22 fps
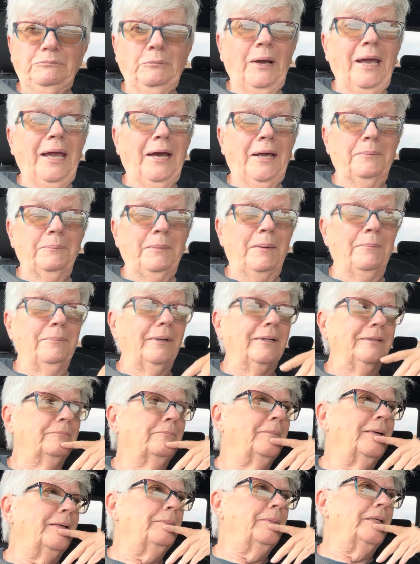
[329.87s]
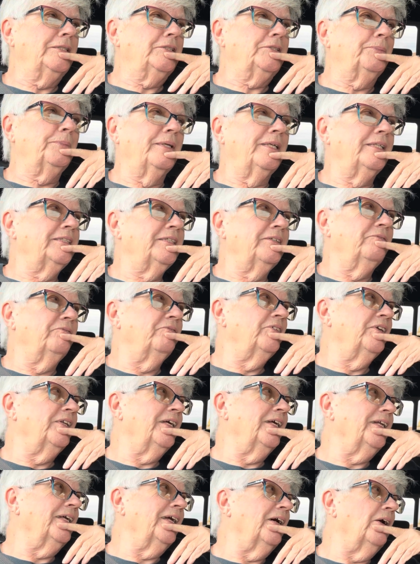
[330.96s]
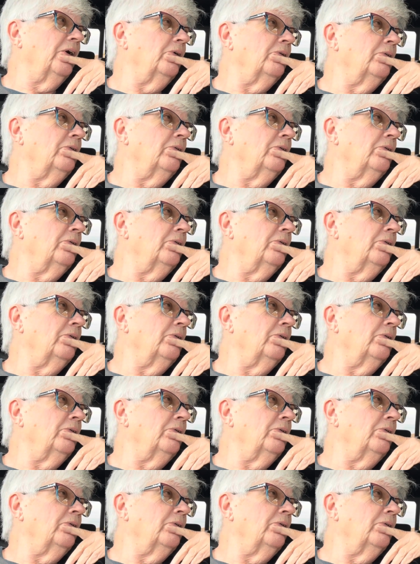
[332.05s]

Way out of my, bu my budget, but it didn't fit anyhow.